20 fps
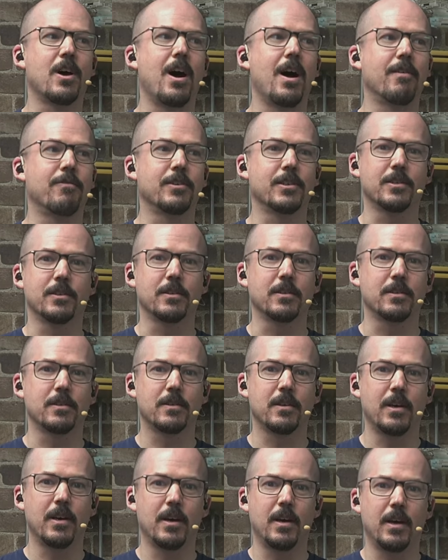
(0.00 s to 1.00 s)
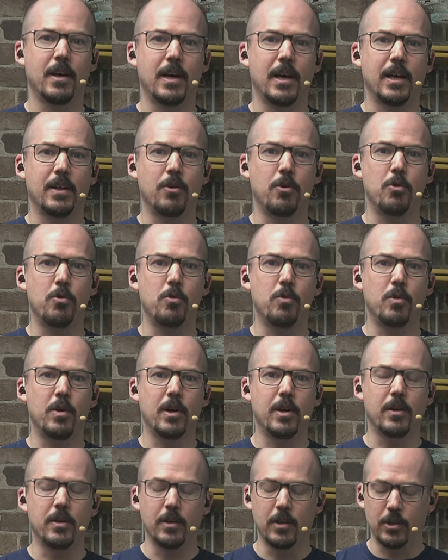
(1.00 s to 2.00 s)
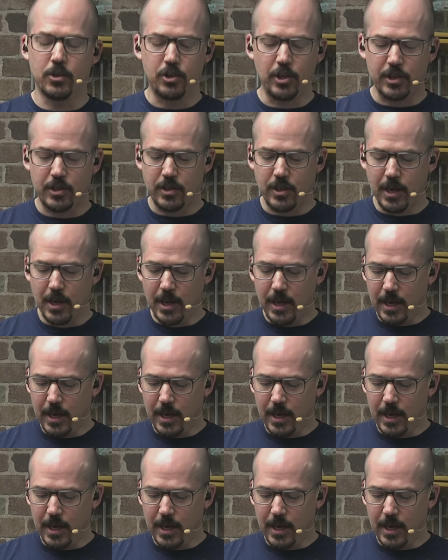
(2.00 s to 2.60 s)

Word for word: offices, who uh, just,